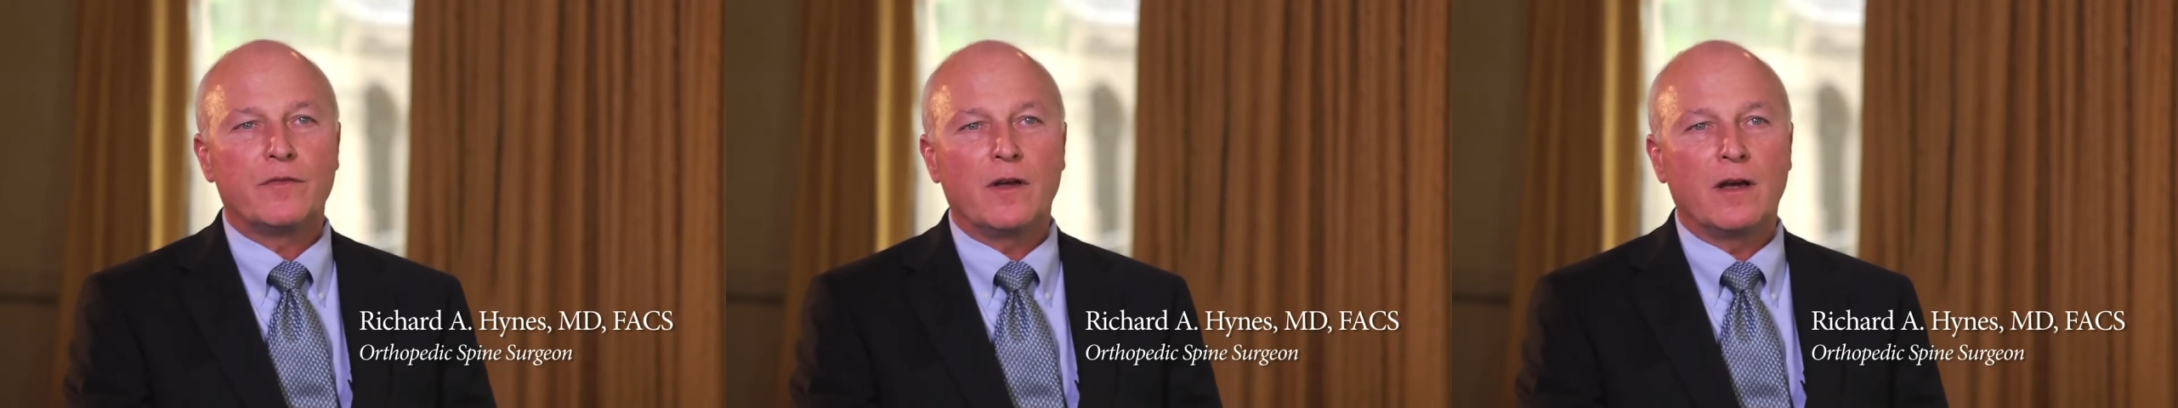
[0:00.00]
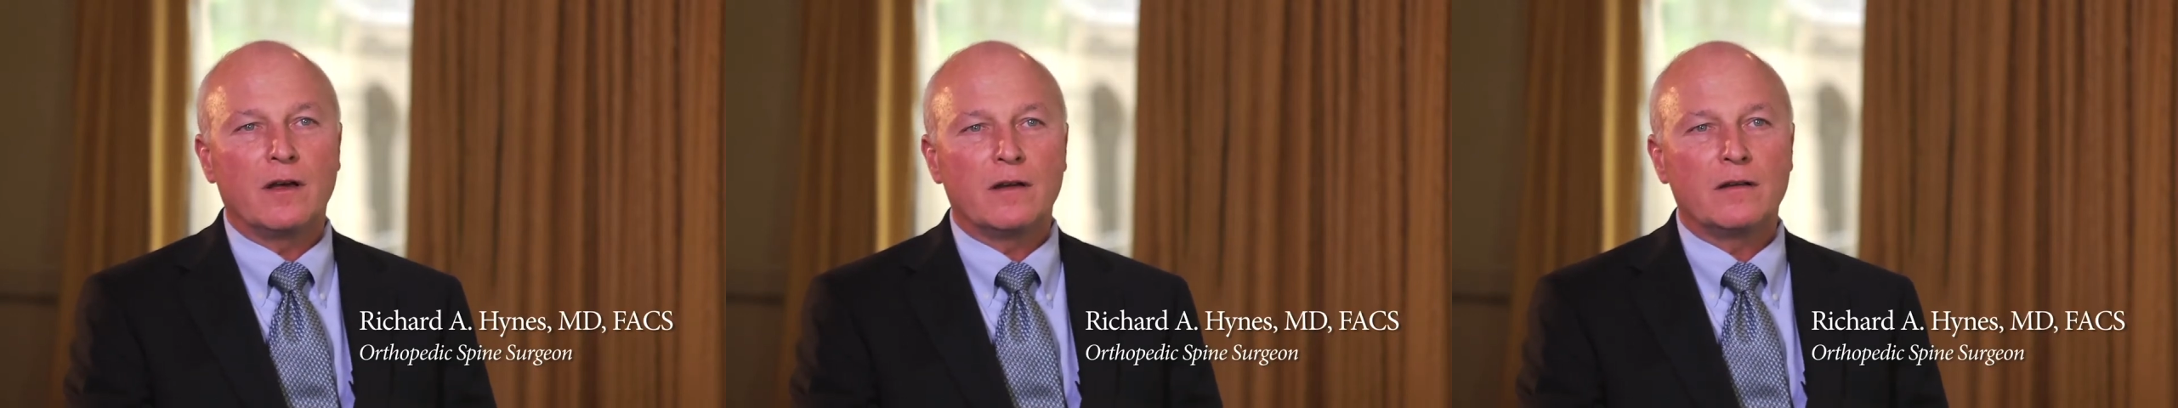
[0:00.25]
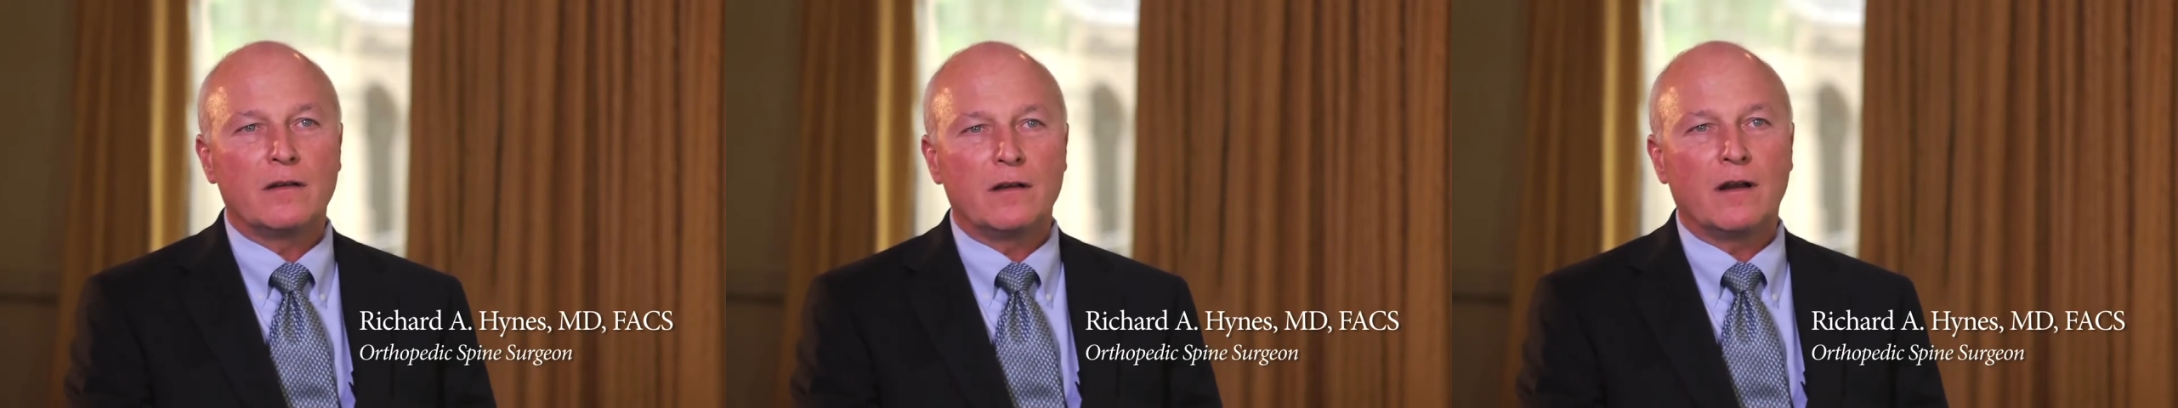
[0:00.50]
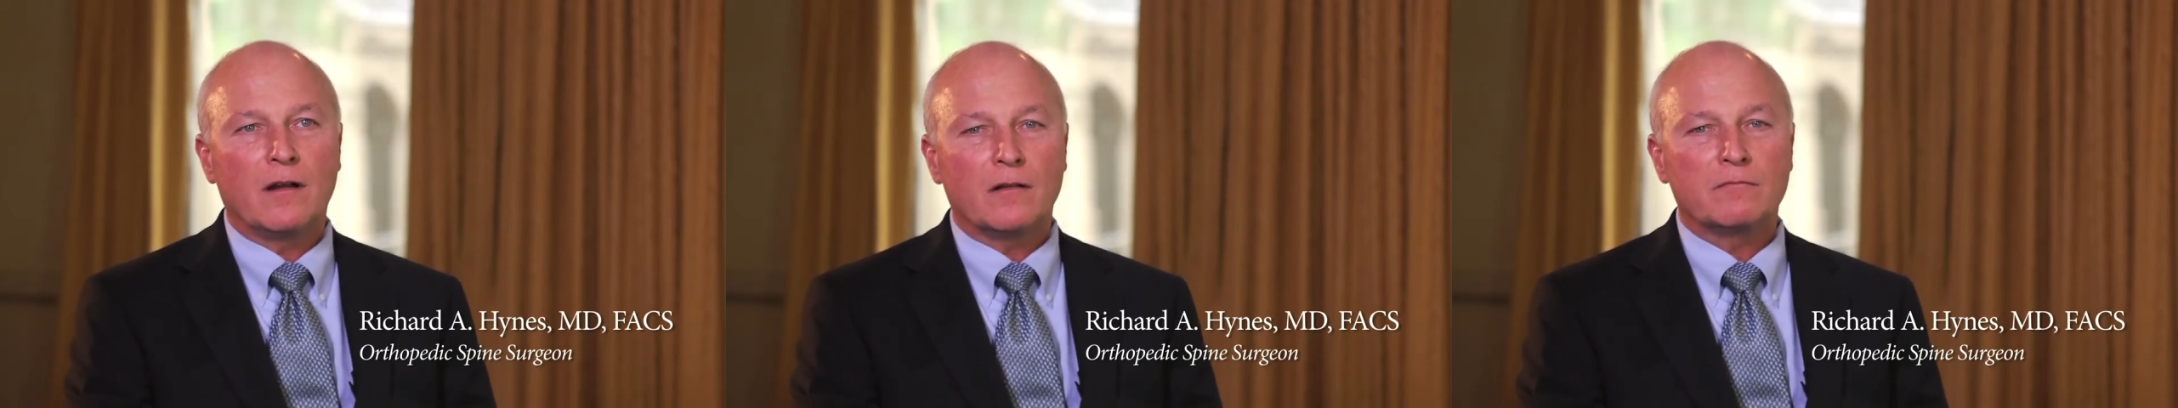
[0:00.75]

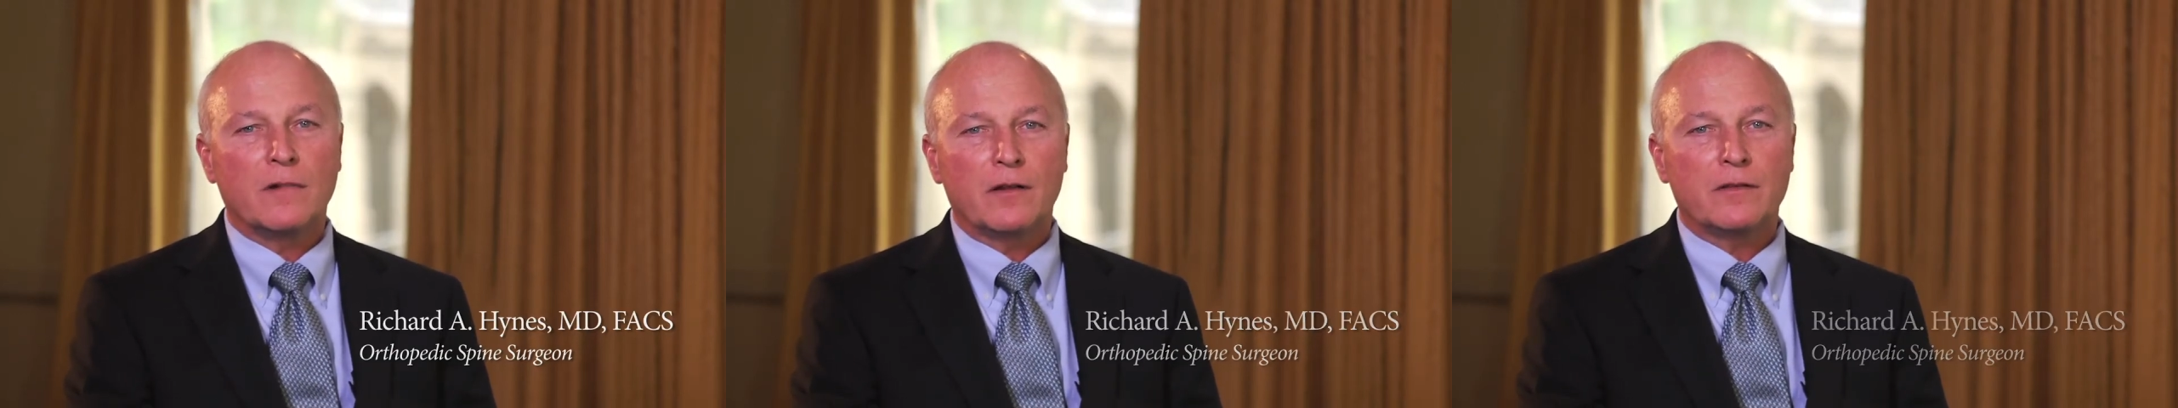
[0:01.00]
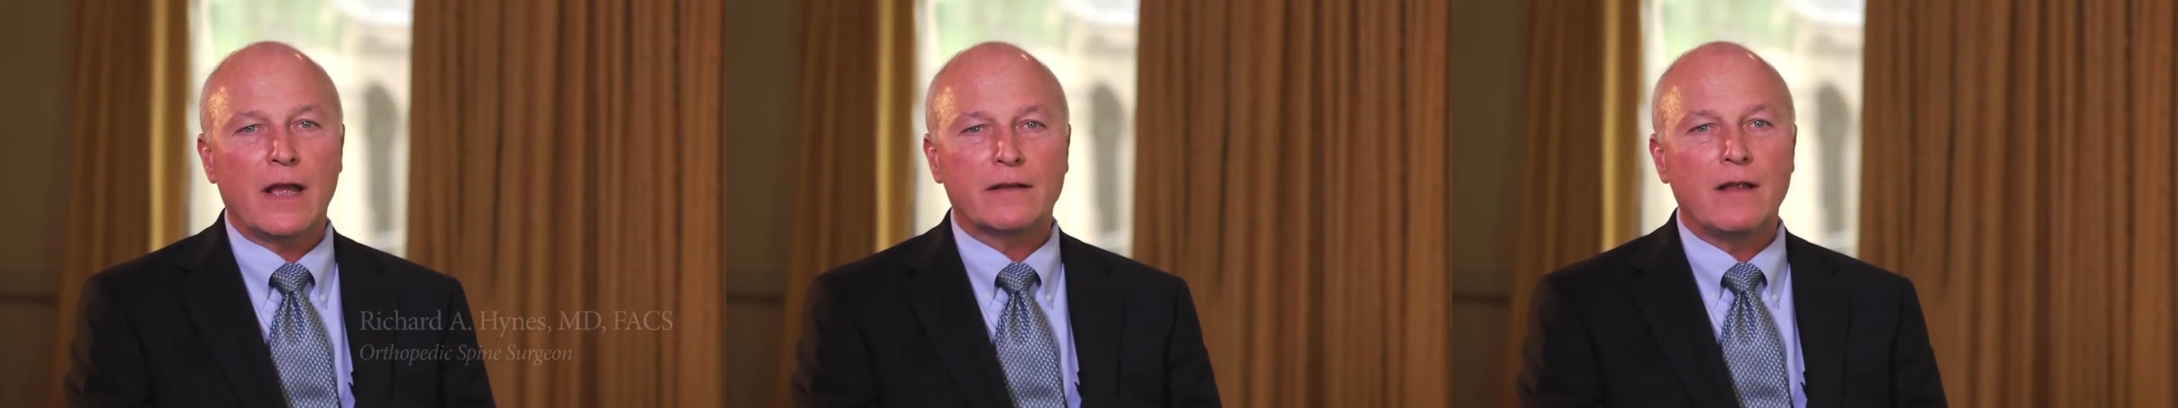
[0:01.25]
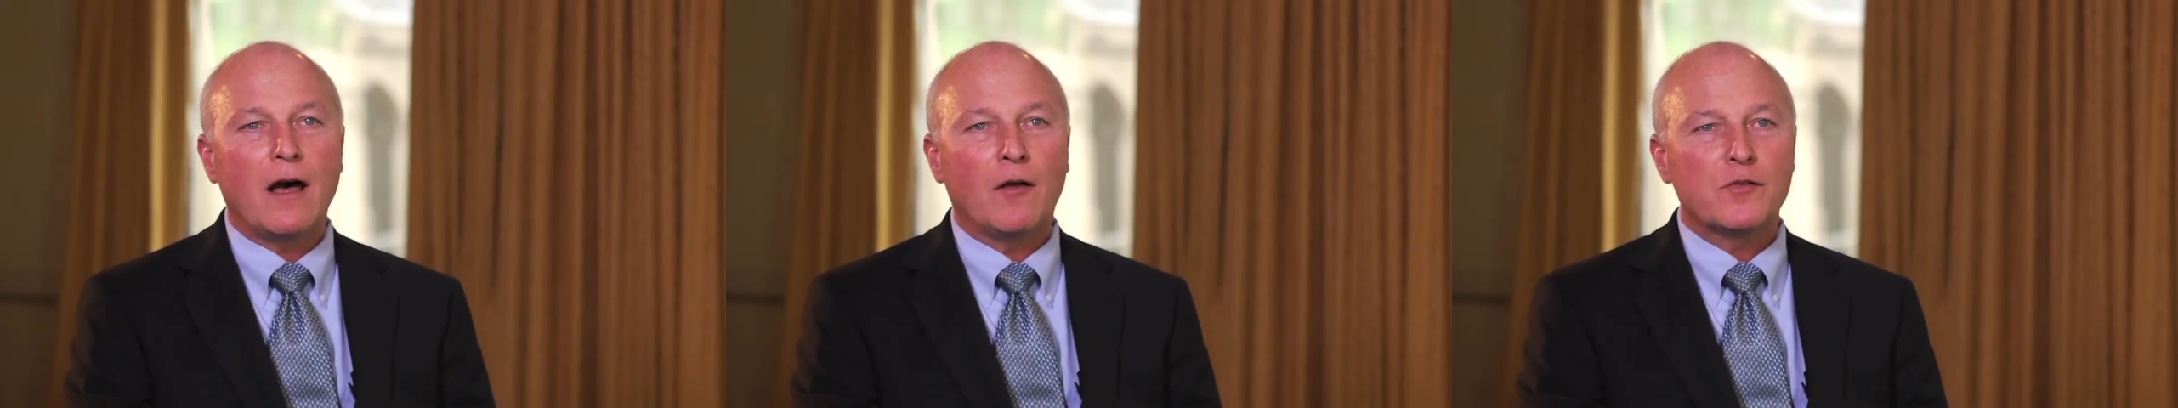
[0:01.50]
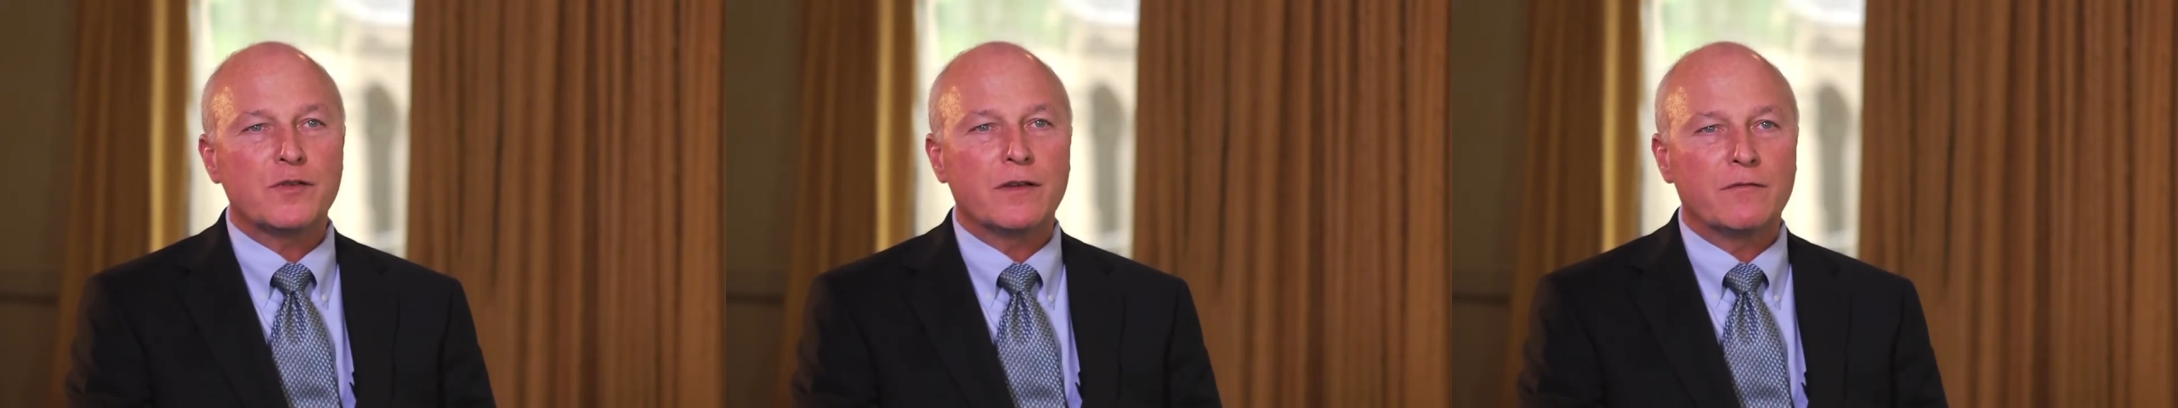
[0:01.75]
our
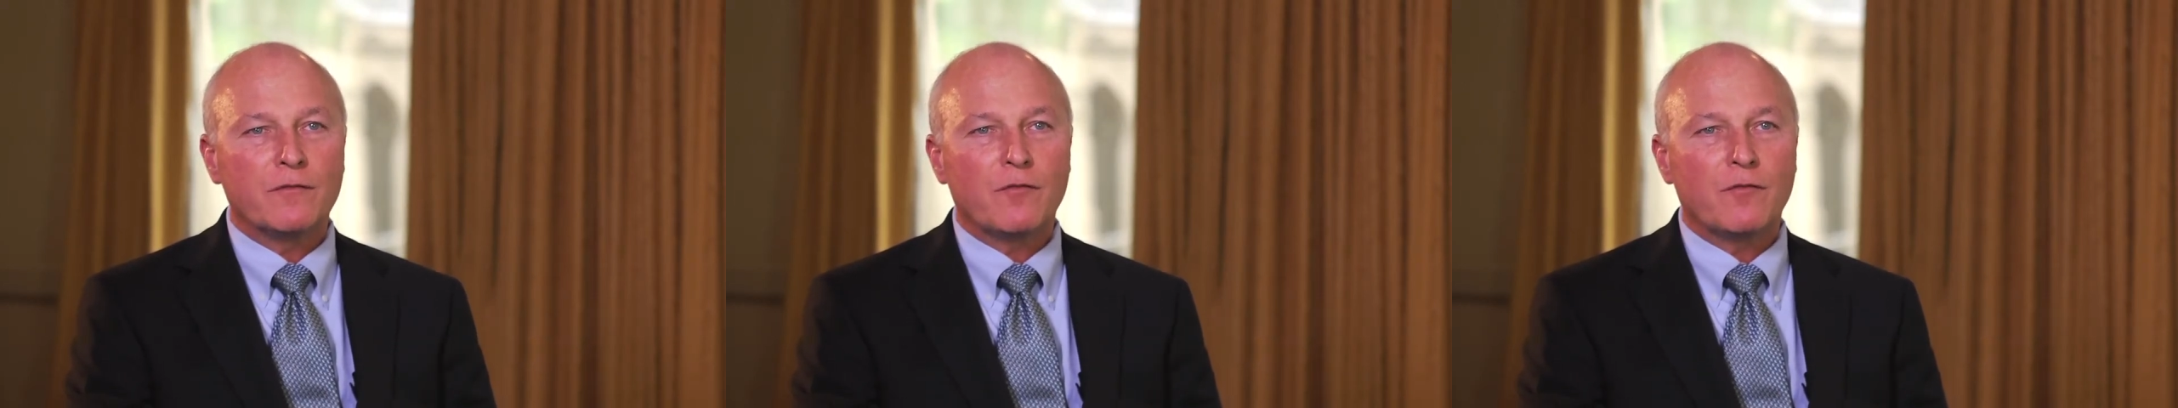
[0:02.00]
technology